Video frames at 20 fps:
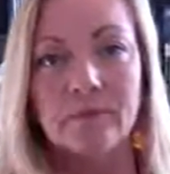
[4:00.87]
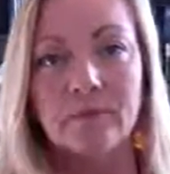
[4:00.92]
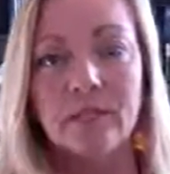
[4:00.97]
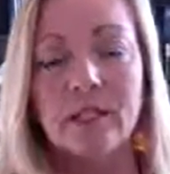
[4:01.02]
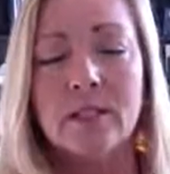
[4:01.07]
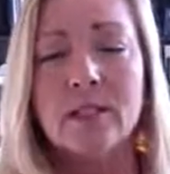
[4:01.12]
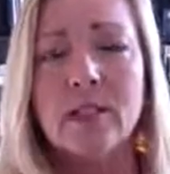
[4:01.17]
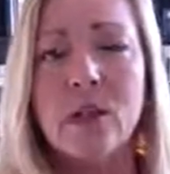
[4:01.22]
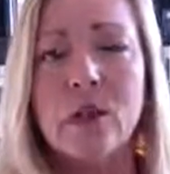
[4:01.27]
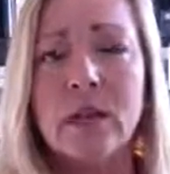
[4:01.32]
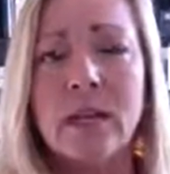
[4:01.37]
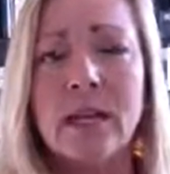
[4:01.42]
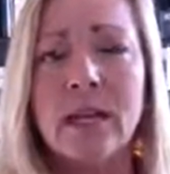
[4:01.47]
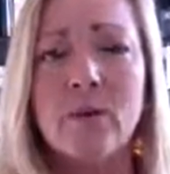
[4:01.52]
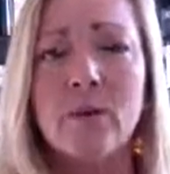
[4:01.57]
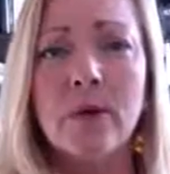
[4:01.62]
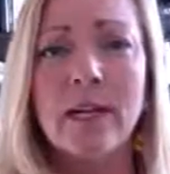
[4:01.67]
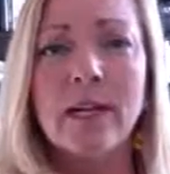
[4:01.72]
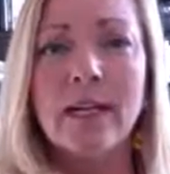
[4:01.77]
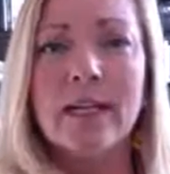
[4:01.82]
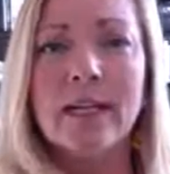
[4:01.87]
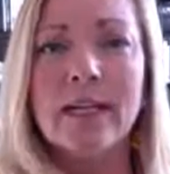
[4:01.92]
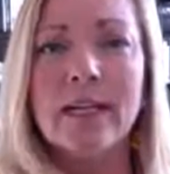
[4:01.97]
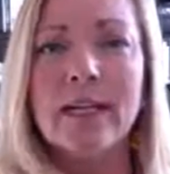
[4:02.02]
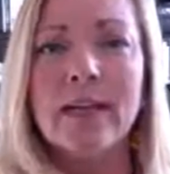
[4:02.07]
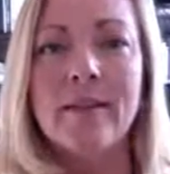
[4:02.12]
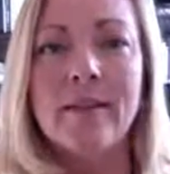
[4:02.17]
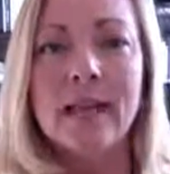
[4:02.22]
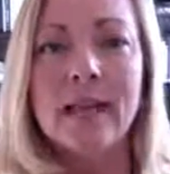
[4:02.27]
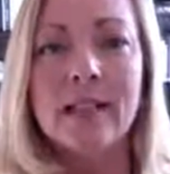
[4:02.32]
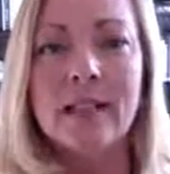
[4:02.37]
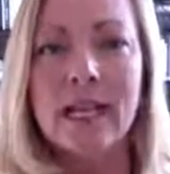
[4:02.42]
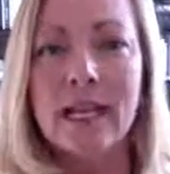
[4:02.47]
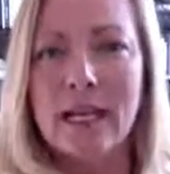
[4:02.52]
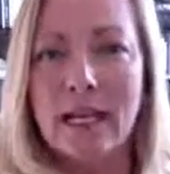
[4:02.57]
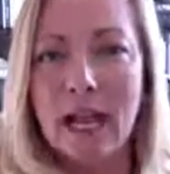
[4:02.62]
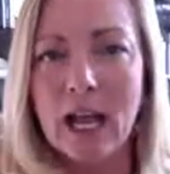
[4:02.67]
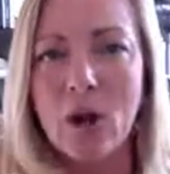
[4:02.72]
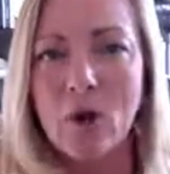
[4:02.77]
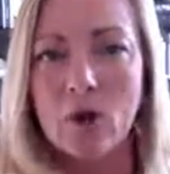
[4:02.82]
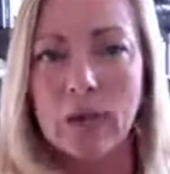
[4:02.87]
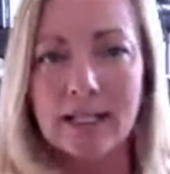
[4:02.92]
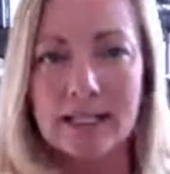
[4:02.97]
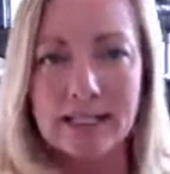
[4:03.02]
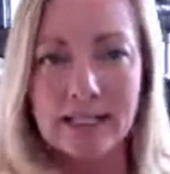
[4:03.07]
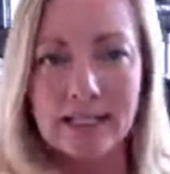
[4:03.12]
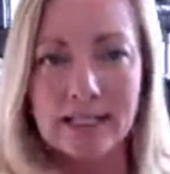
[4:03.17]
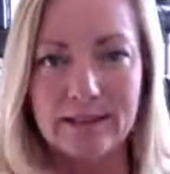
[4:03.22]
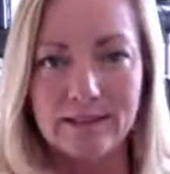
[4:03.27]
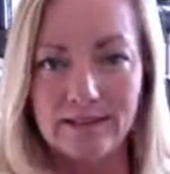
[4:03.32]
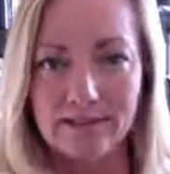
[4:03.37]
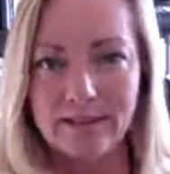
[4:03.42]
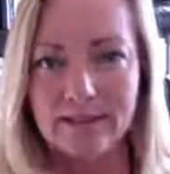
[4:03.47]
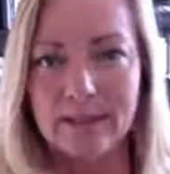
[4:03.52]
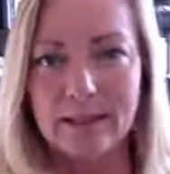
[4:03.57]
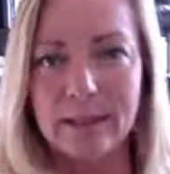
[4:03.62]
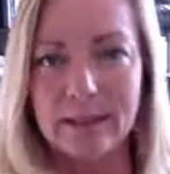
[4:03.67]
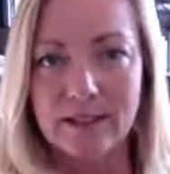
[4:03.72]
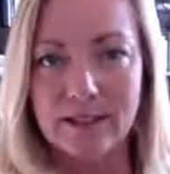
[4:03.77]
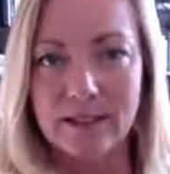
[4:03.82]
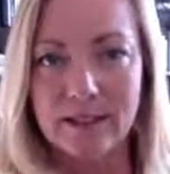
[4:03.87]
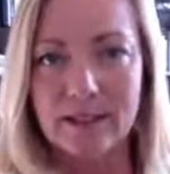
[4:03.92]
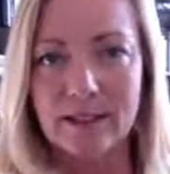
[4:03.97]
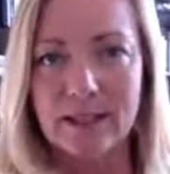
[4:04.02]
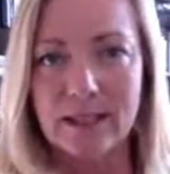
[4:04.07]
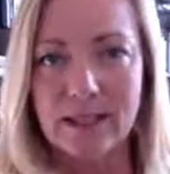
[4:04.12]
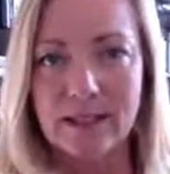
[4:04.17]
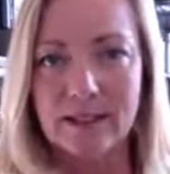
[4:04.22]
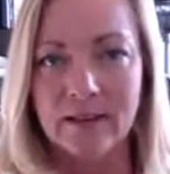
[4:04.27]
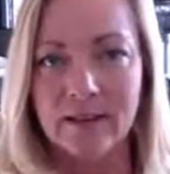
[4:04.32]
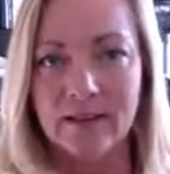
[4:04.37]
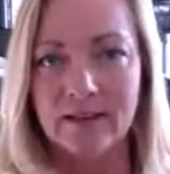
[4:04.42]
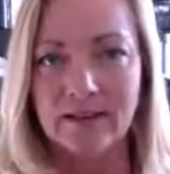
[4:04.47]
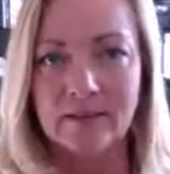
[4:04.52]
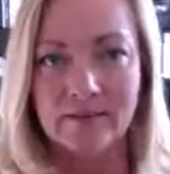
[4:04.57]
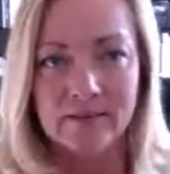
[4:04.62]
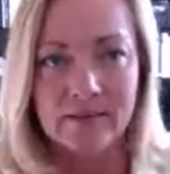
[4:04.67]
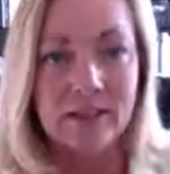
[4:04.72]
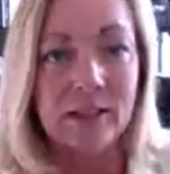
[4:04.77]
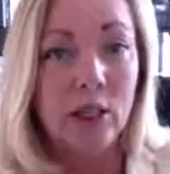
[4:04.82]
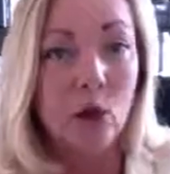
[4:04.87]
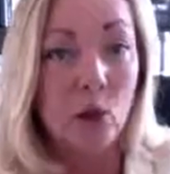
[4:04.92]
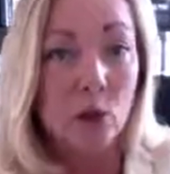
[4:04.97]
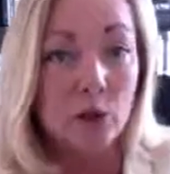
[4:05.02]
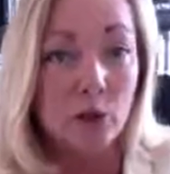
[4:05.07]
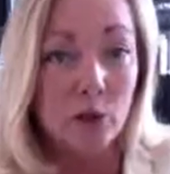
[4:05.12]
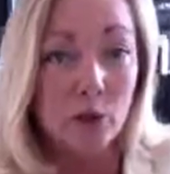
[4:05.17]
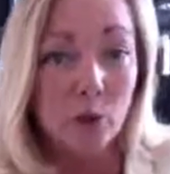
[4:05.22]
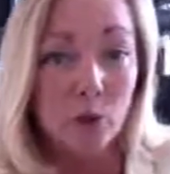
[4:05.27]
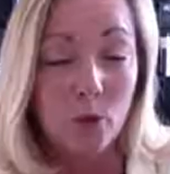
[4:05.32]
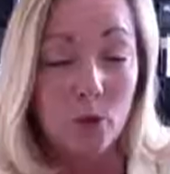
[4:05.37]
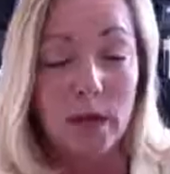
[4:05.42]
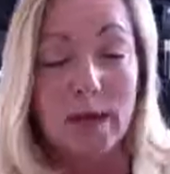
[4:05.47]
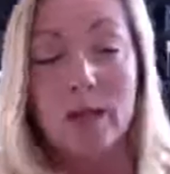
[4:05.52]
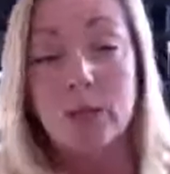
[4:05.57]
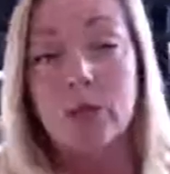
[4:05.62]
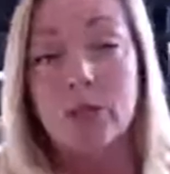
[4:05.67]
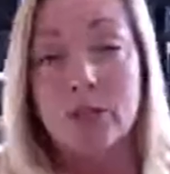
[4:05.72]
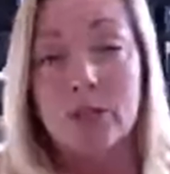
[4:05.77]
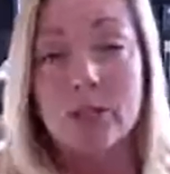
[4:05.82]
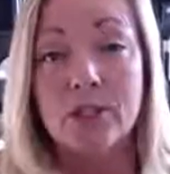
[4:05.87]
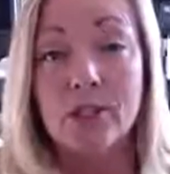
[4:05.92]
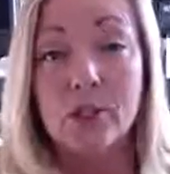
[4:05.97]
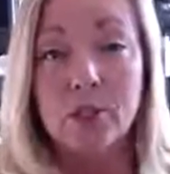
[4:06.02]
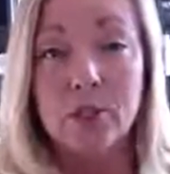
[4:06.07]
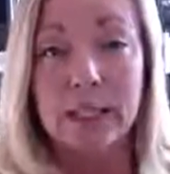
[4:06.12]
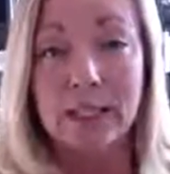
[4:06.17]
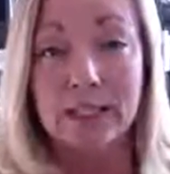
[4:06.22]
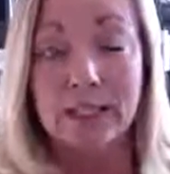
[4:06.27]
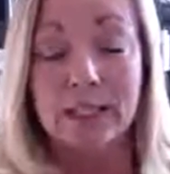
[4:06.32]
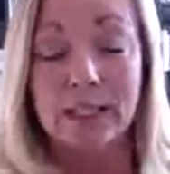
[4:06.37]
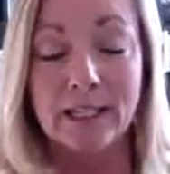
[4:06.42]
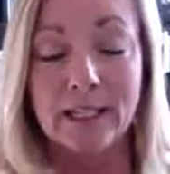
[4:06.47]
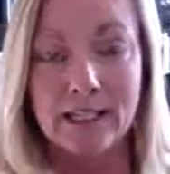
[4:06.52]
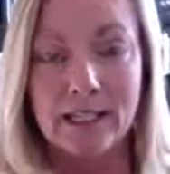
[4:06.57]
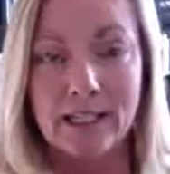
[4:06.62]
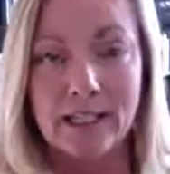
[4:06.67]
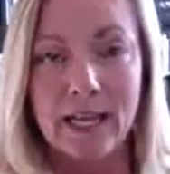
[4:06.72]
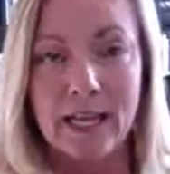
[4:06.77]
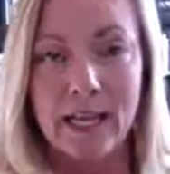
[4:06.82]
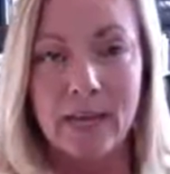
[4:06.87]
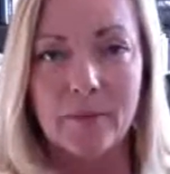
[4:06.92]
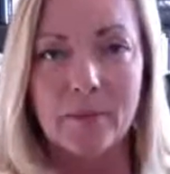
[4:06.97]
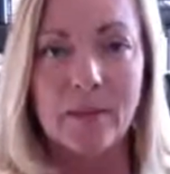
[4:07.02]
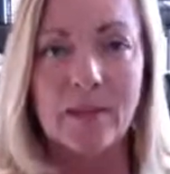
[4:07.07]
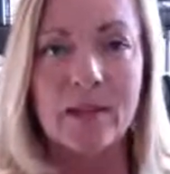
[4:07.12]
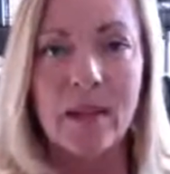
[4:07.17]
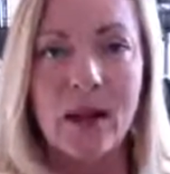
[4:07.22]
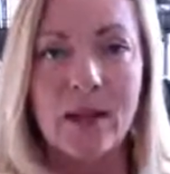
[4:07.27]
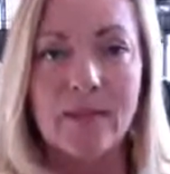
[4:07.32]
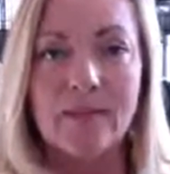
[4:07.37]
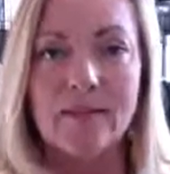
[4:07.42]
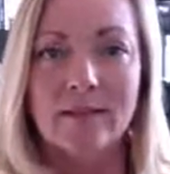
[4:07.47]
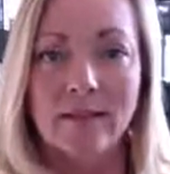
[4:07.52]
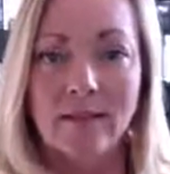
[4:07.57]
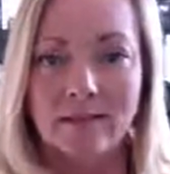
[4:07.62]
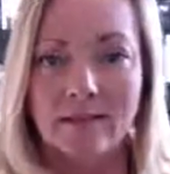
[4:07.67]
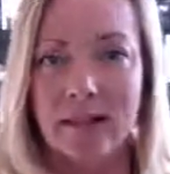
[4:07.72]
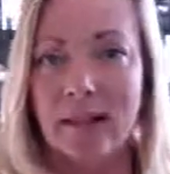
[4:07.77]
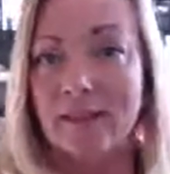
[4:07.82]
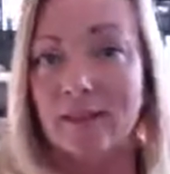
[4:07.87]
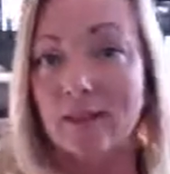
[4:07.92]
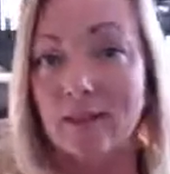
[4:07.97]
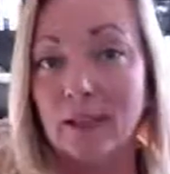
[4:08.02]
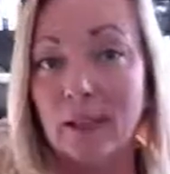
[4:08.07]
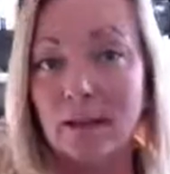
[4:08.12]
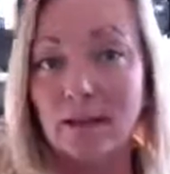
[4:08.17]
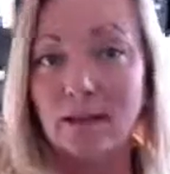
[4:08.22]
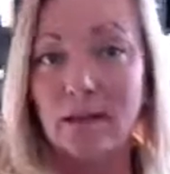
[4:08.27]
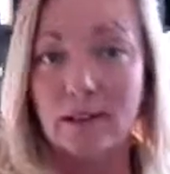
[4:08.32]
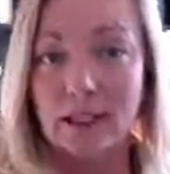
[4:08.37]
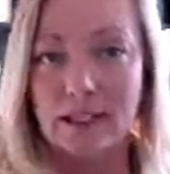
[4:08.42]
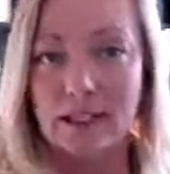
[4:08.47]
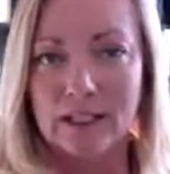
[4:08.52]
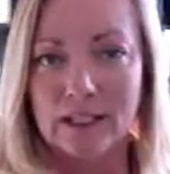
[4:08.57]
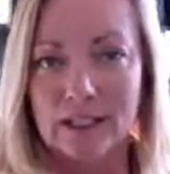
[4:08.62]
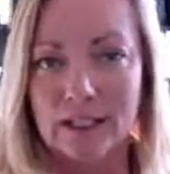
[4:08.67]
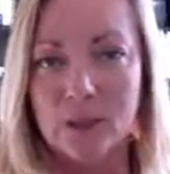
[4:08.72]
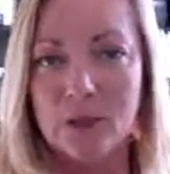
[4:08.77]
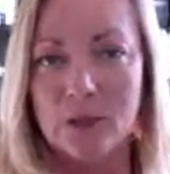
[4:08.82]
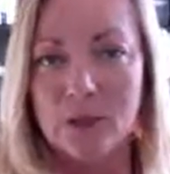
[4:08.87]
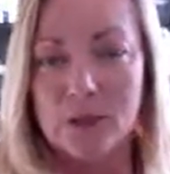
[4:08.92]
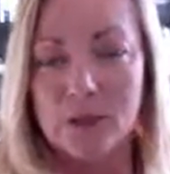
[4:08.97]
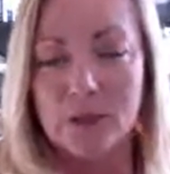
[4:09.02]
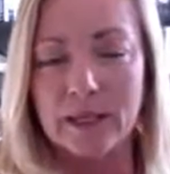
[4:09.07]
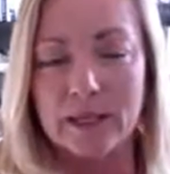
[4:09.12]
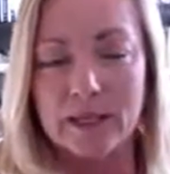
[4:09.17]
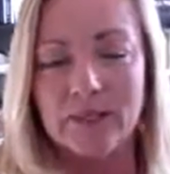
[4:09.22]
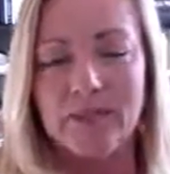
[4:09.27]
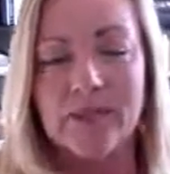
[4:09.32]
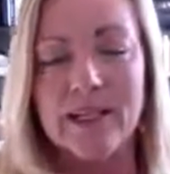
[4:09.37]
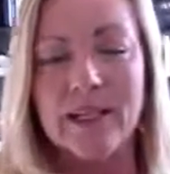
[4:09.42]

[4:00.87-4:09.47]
So anyway, that's kind of how we did lists in the old school way, which is still being done today, but not at the level it used to be.